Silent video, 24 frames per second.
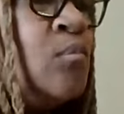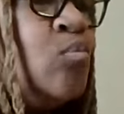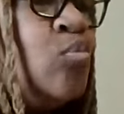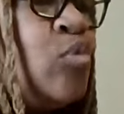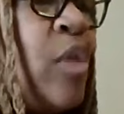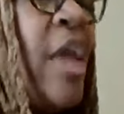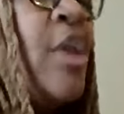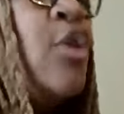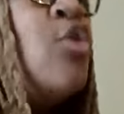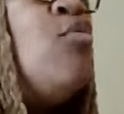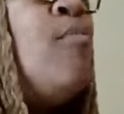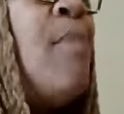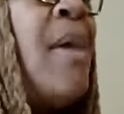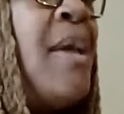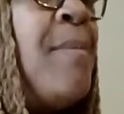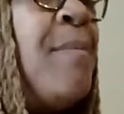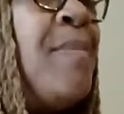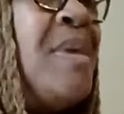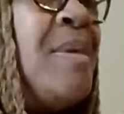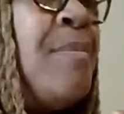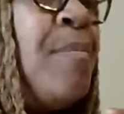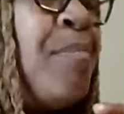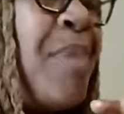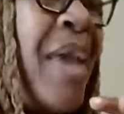and you may
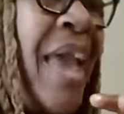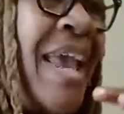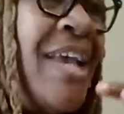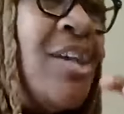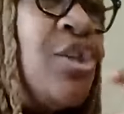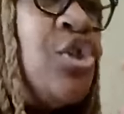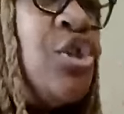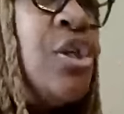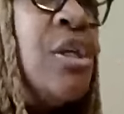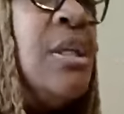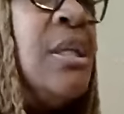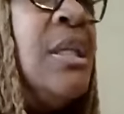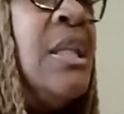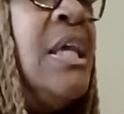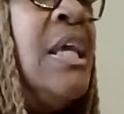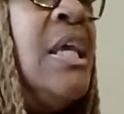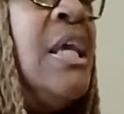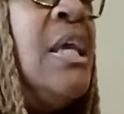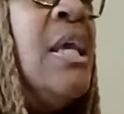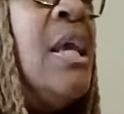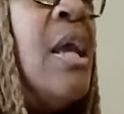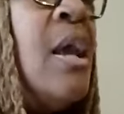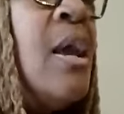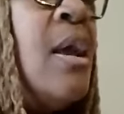
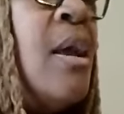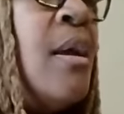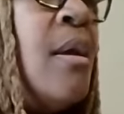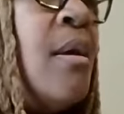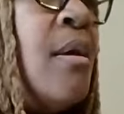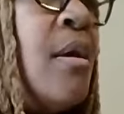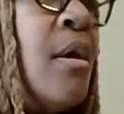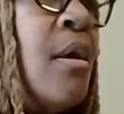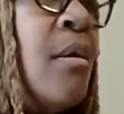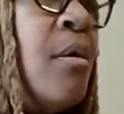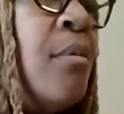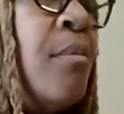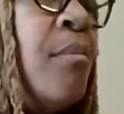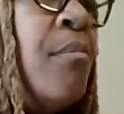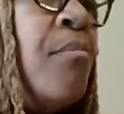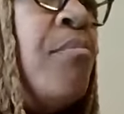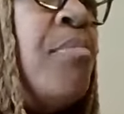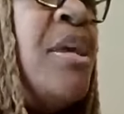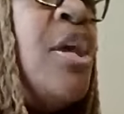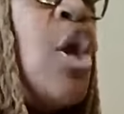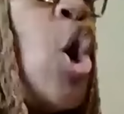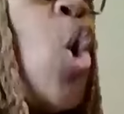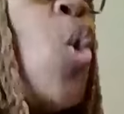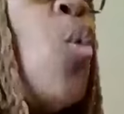patiently
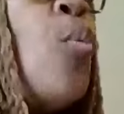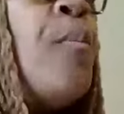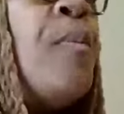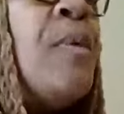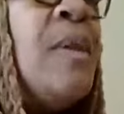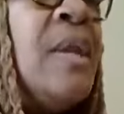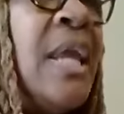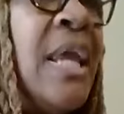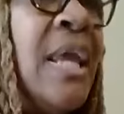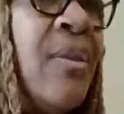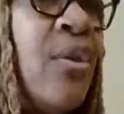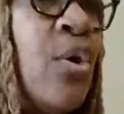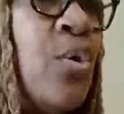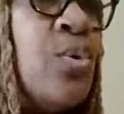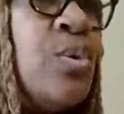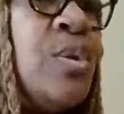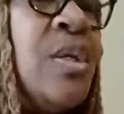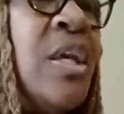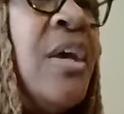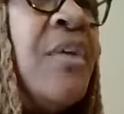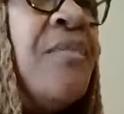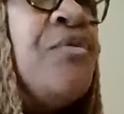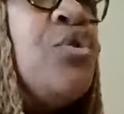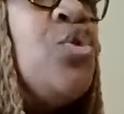be opening those
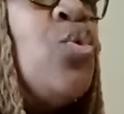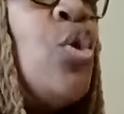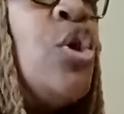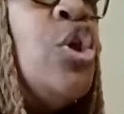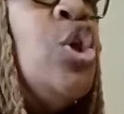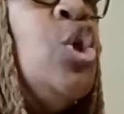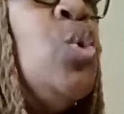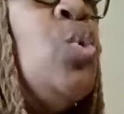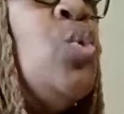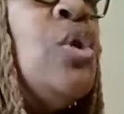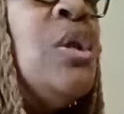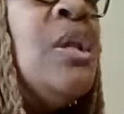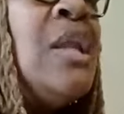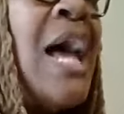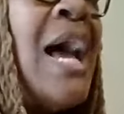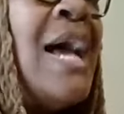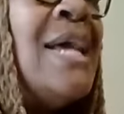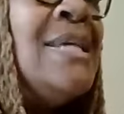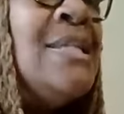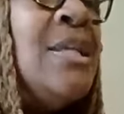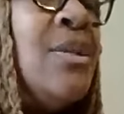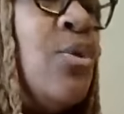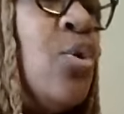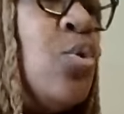gifts or
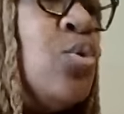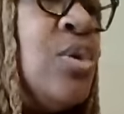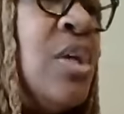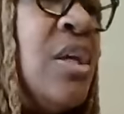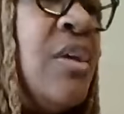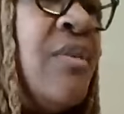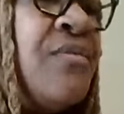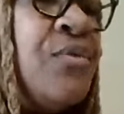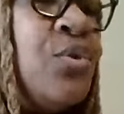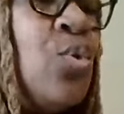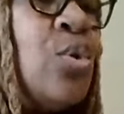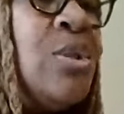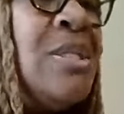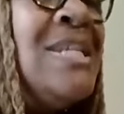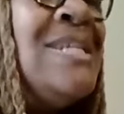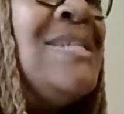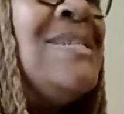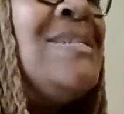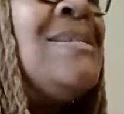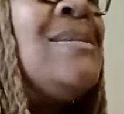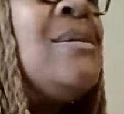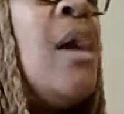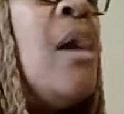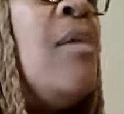utilizing those gifts or
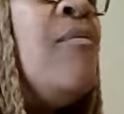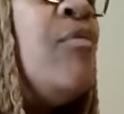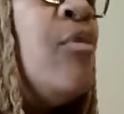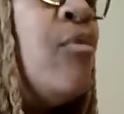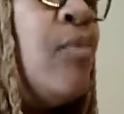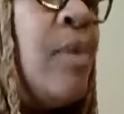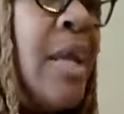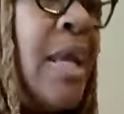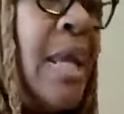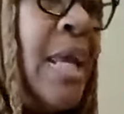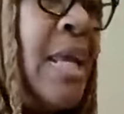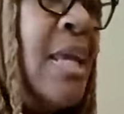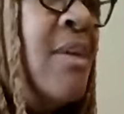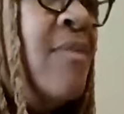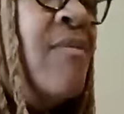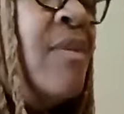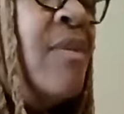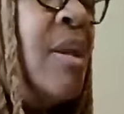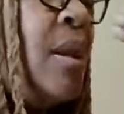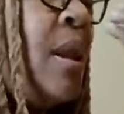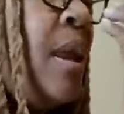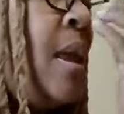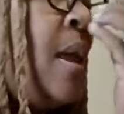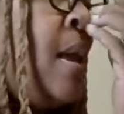discovering
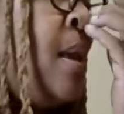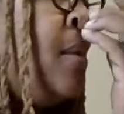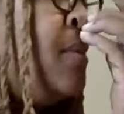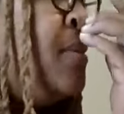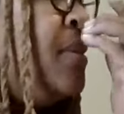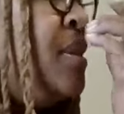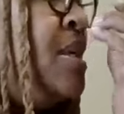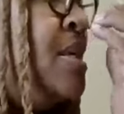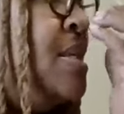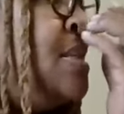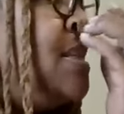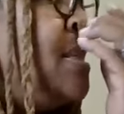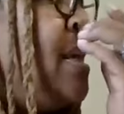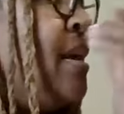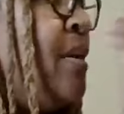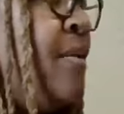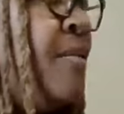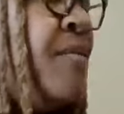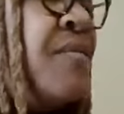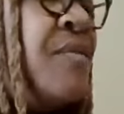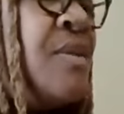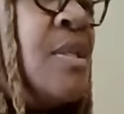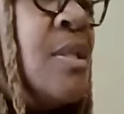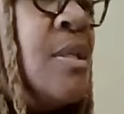even these
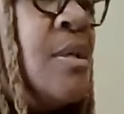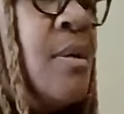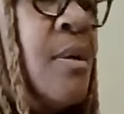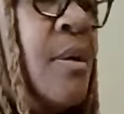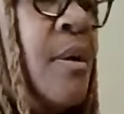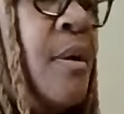gifts.